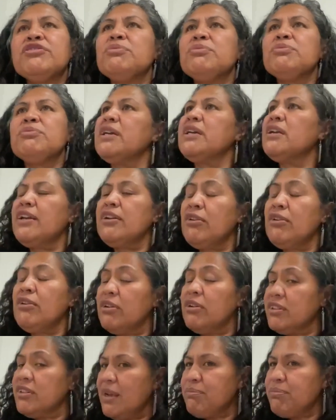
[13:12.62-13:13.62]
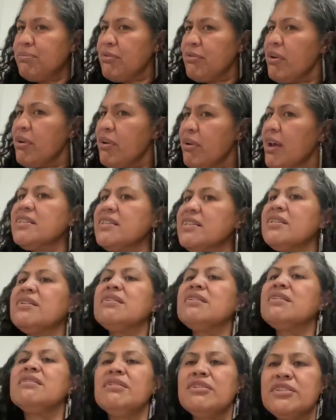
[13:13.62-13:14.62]
possibly like not that
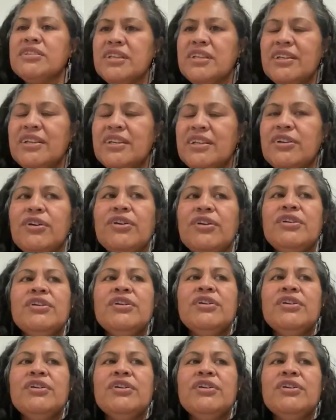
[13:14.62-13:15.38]
bright, not that